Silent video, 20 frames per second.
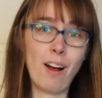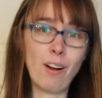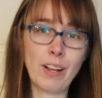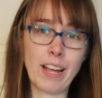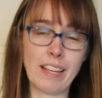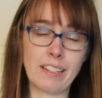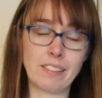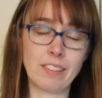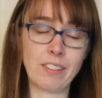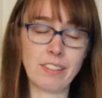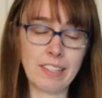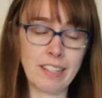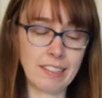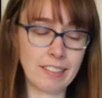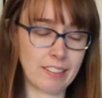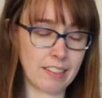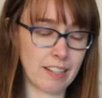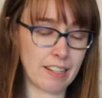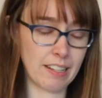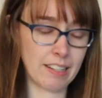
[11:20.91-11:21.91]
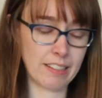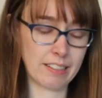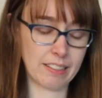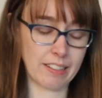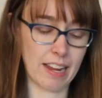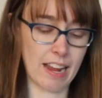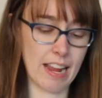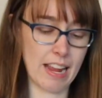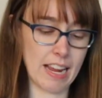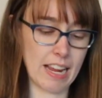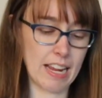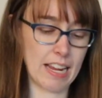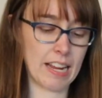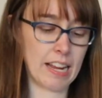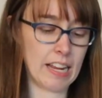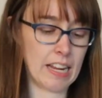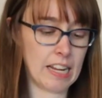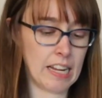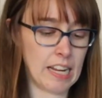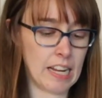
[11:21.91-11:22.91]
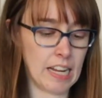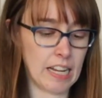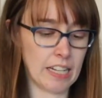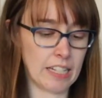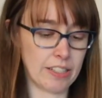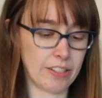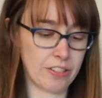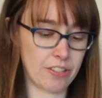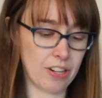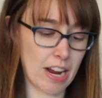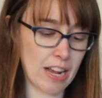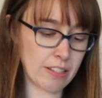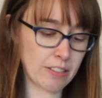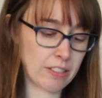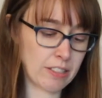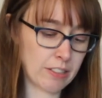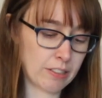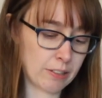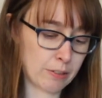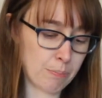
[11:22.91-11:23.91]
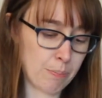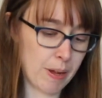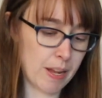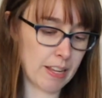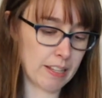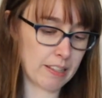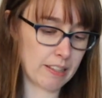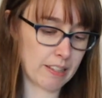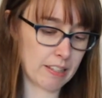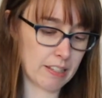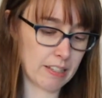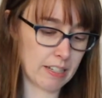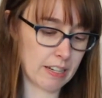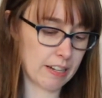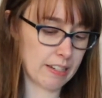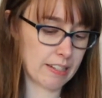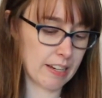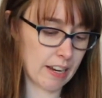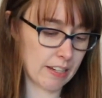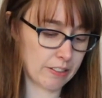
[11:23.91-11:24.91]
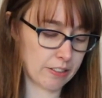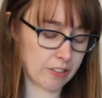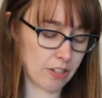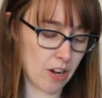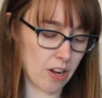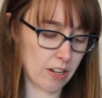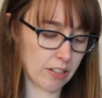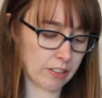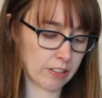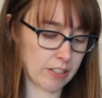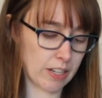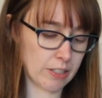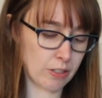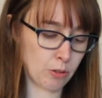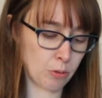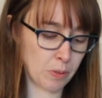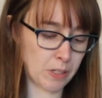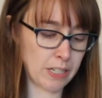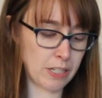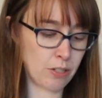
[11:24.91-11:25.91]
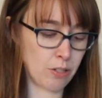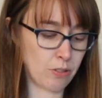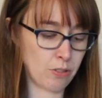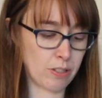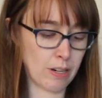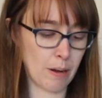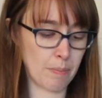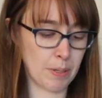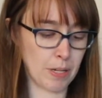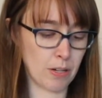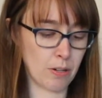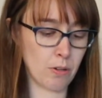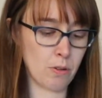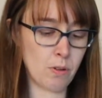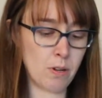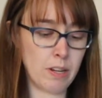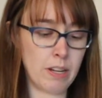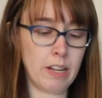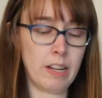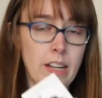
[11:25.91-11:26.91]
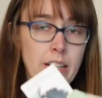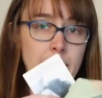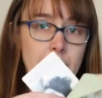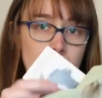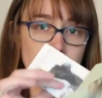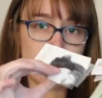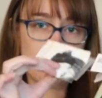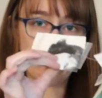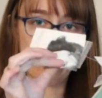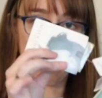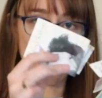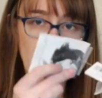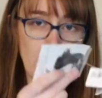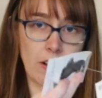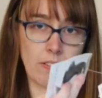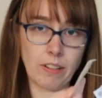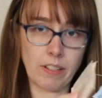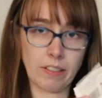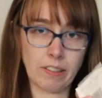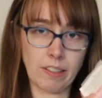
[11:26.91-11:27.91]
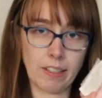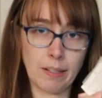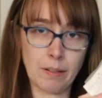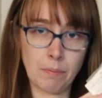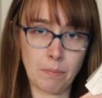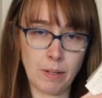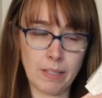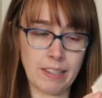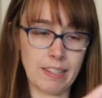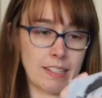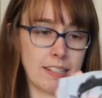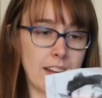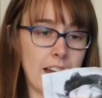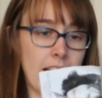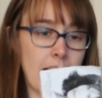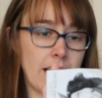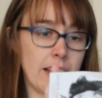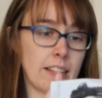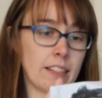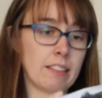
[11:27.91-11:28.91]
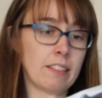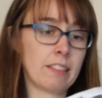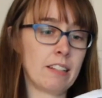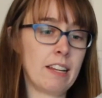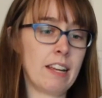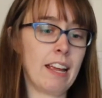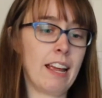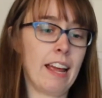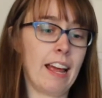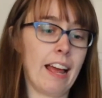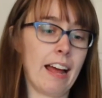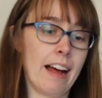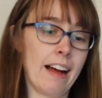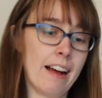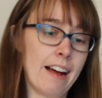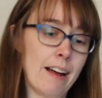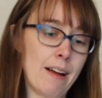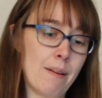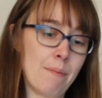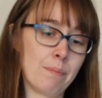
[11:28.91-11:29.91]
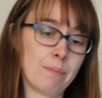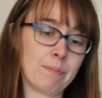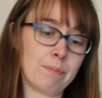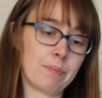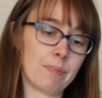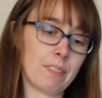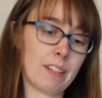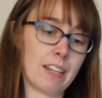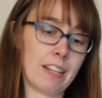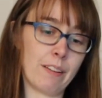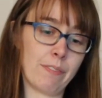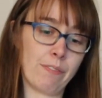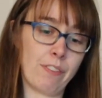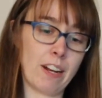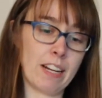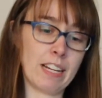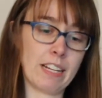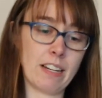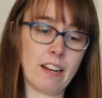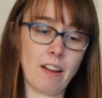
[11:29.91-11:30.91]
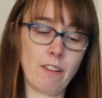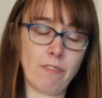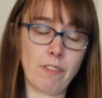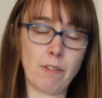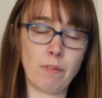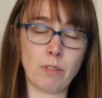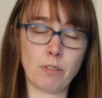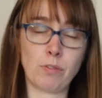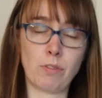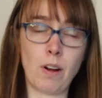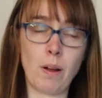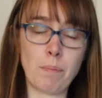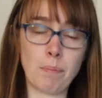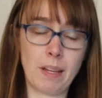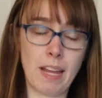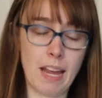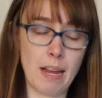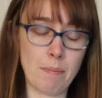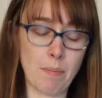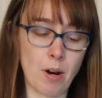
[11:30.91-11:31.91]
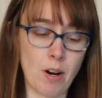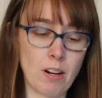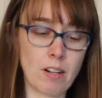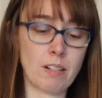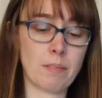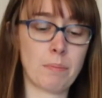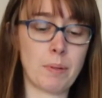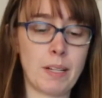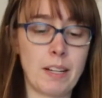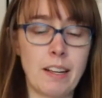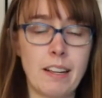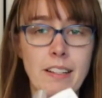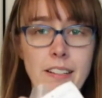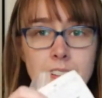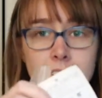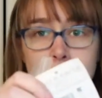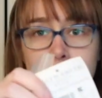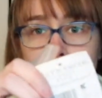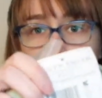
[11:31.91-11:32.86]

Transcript: Okay, so this is a Jaclyn Smith dead stock, size 22W. Dead stock, obviously, with the tags. Um, funny enough, it was from Kmart because it's